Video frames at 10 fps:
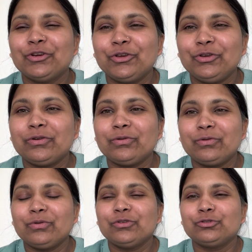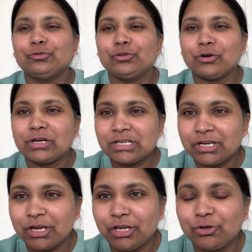You do not
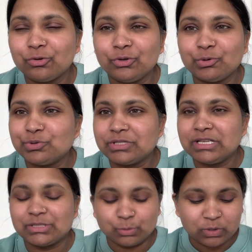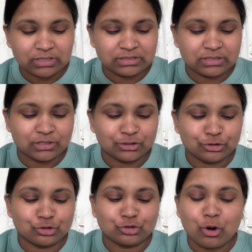need to use these words.
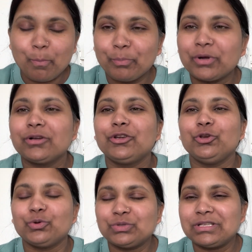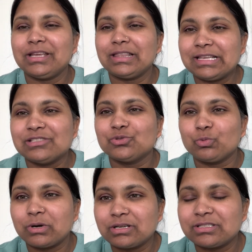Stop using these
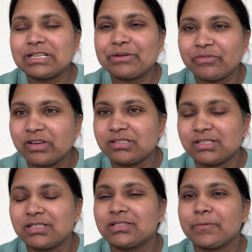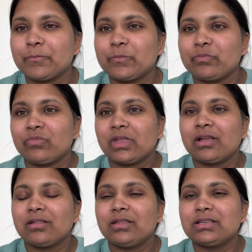words and phrases.
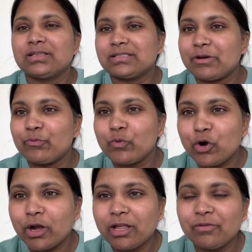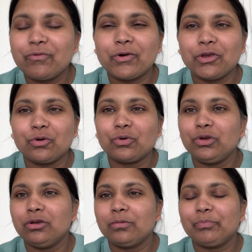This is a warning for you.
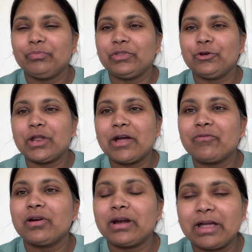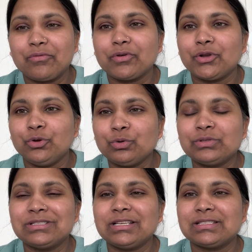Never ever use
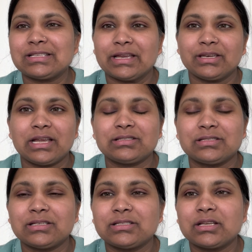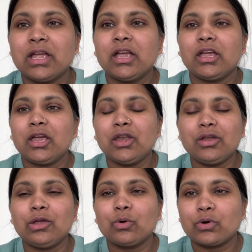these sentences in
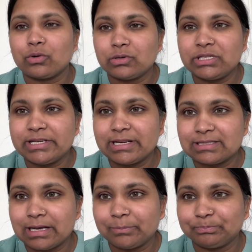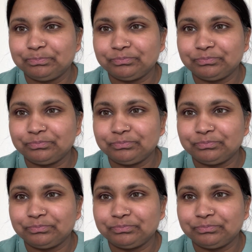your OET exam.